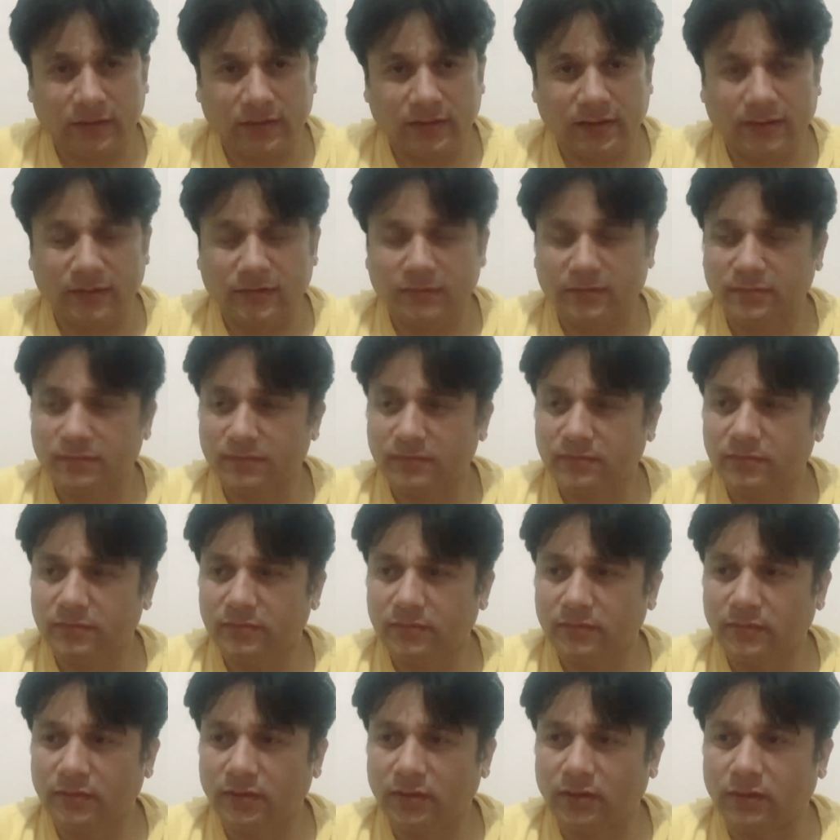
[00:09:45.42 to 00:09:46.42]
and
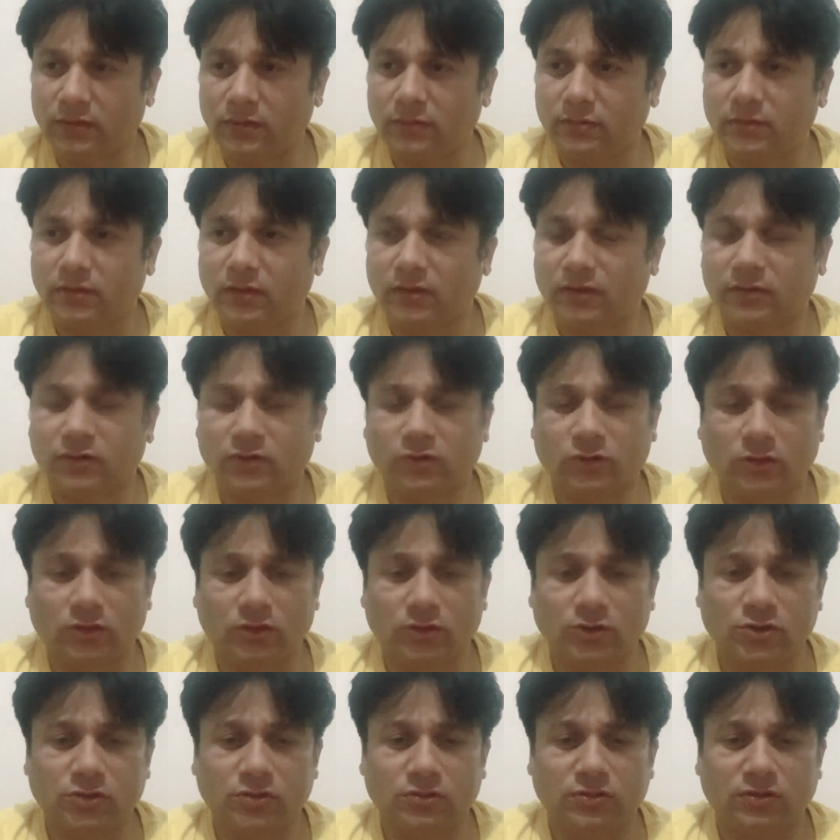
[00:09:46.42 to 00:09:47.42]
they are
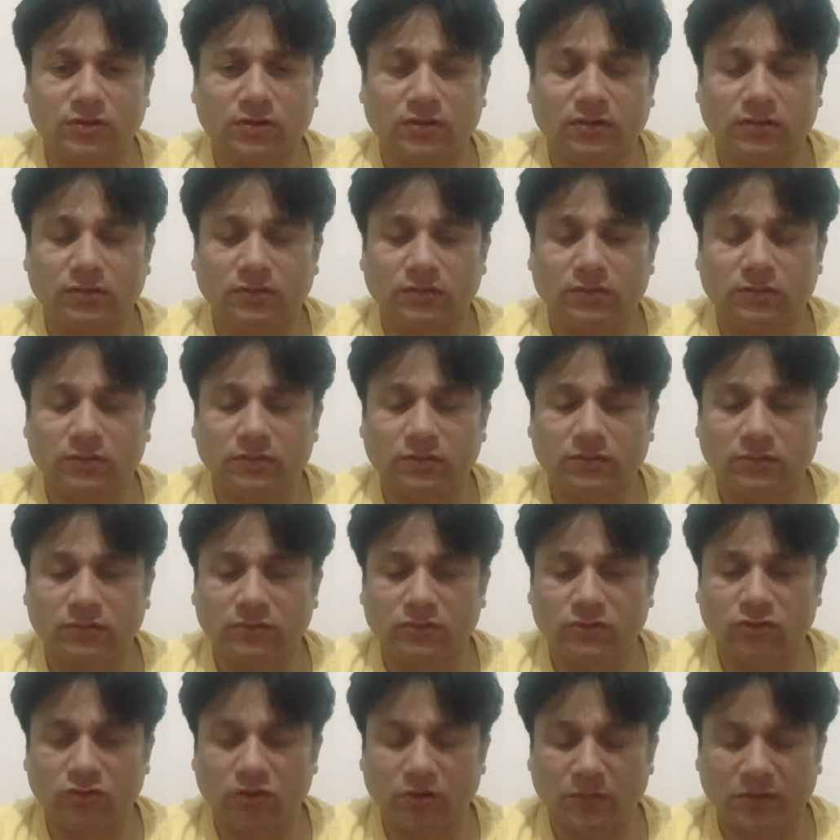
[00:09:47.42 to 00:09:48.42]
tortured and
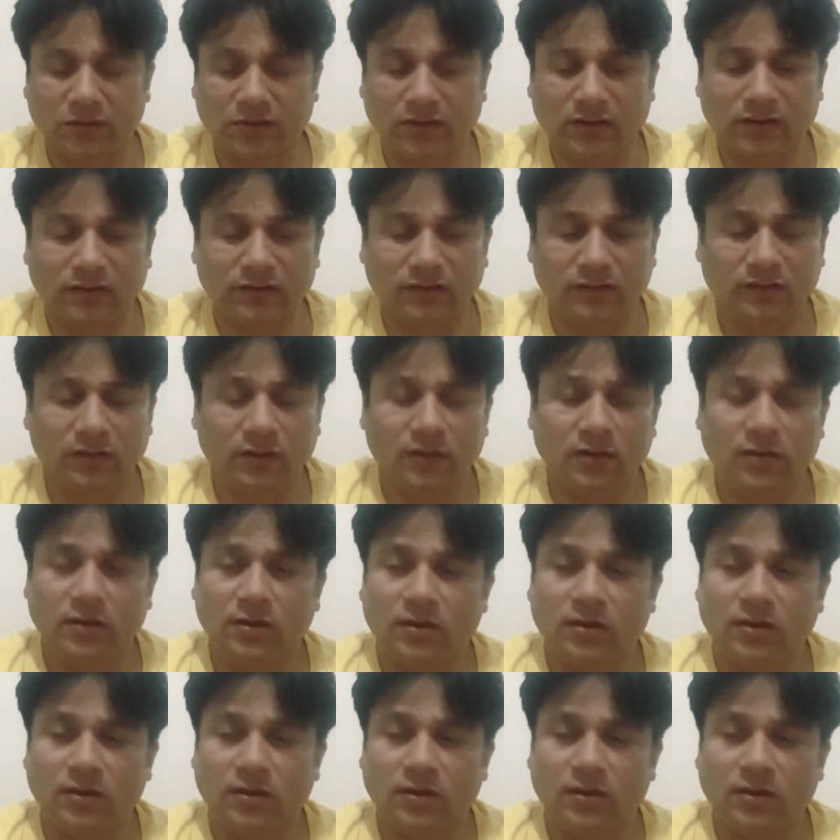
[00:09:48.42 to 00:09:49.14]
traumatized.